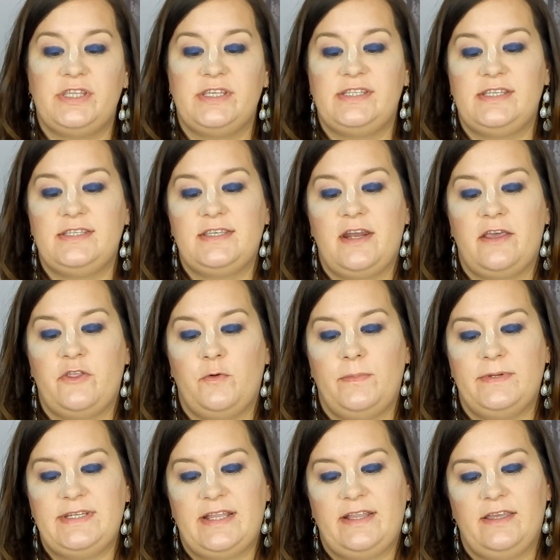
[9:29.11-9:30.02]
This is
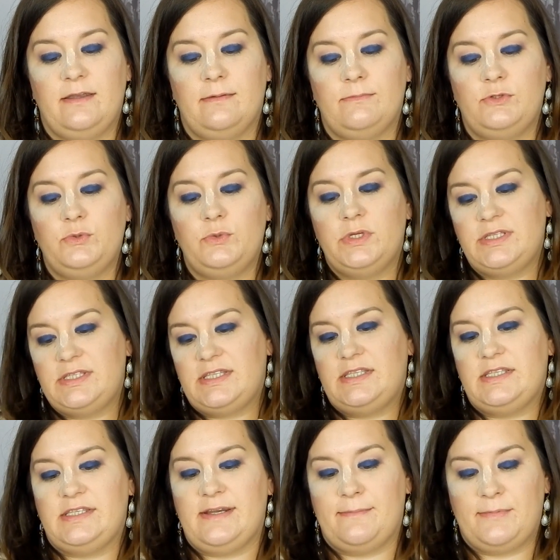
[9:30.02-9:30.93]
another Bdellium Tools.
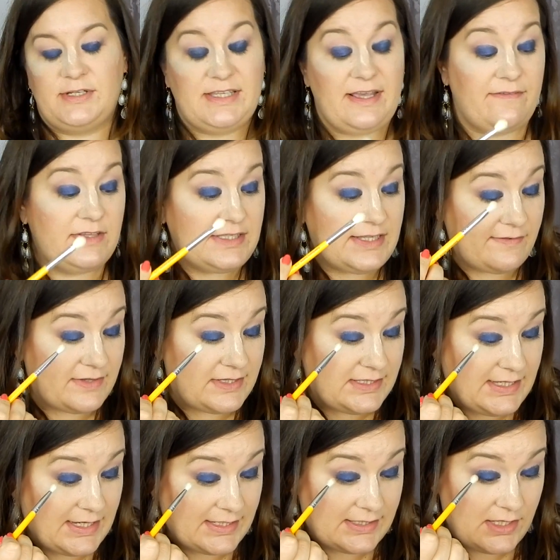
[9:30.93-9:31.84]
This is number
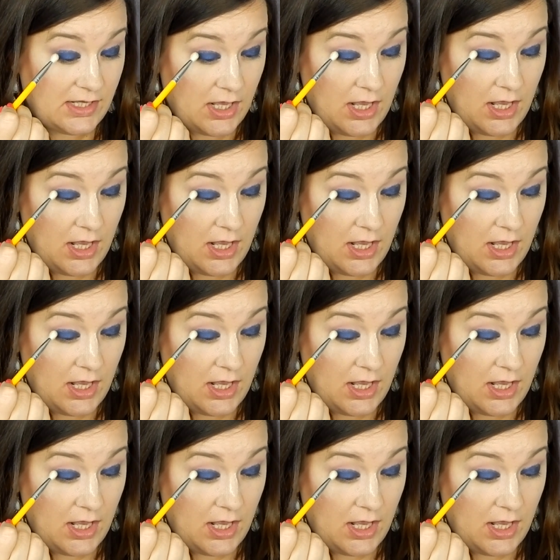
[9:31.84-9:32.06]
776.